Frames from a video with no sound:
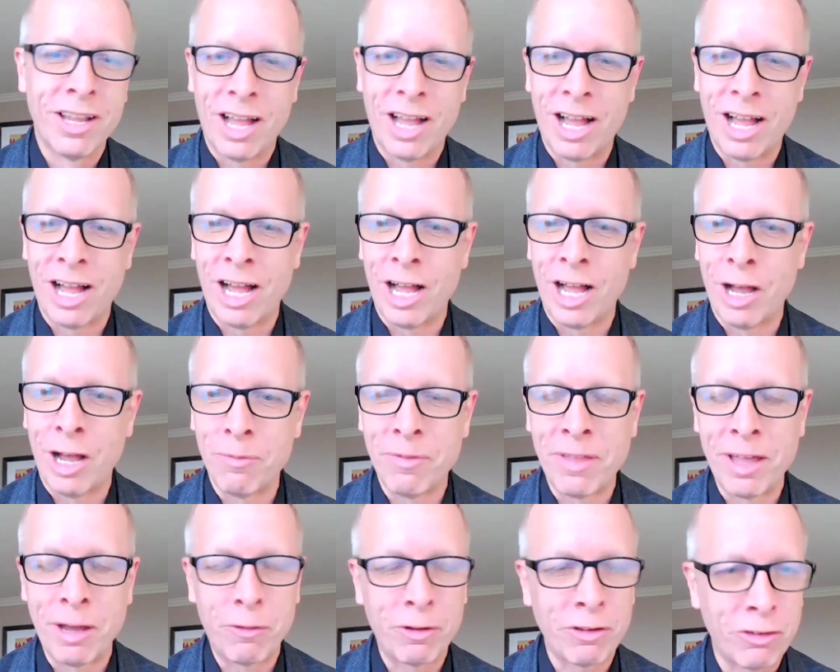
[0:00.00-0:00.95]

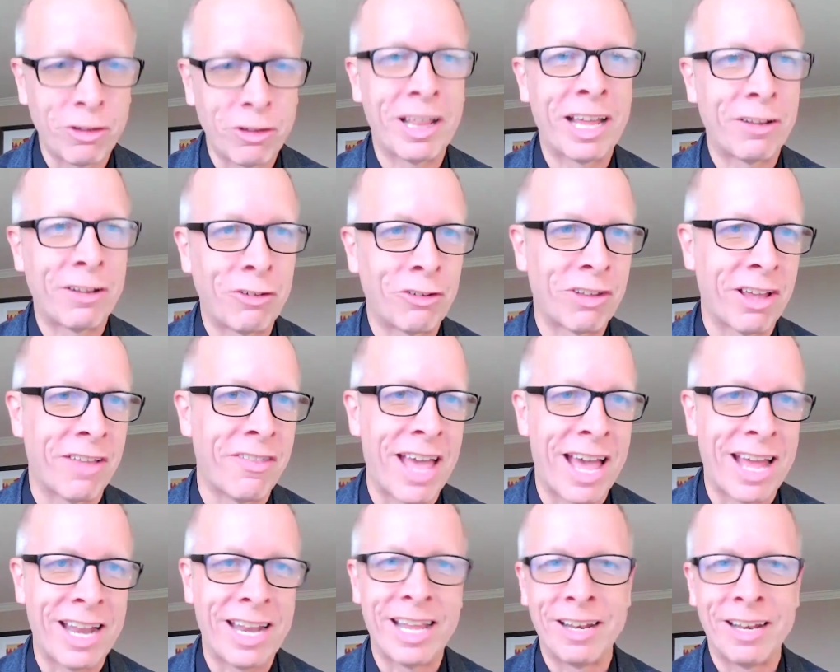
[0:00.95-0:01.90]
That you said
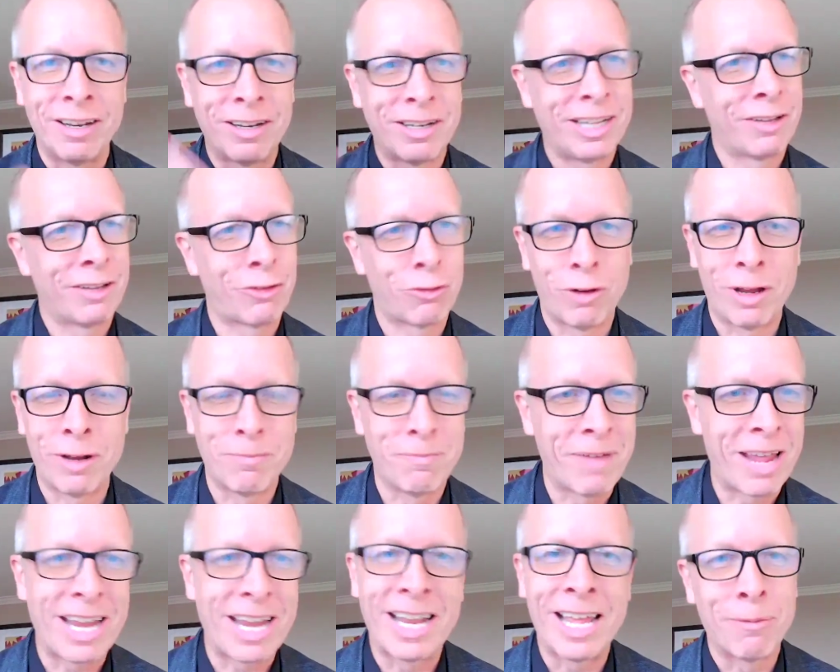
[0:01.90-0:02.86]
that, and it's what
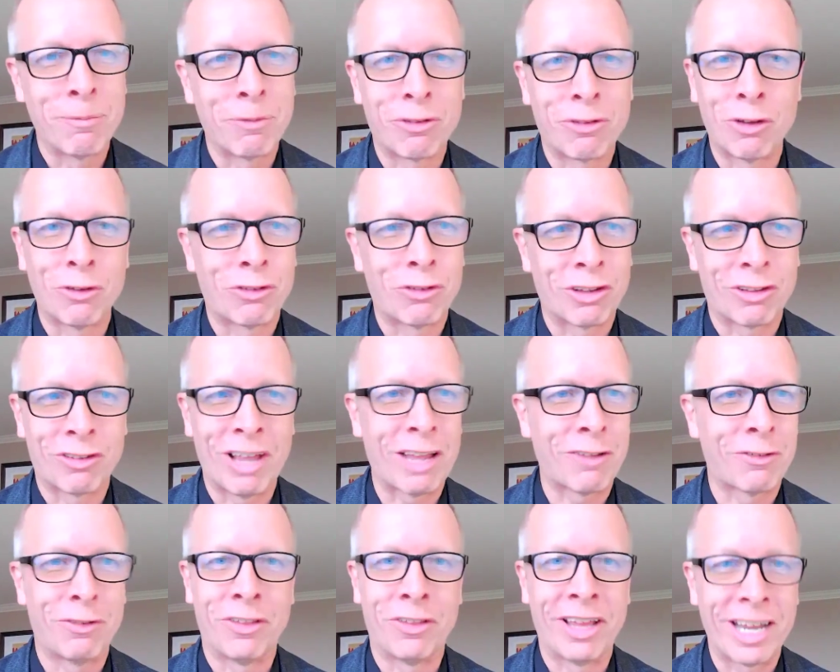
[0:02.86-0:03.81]
made him so successful.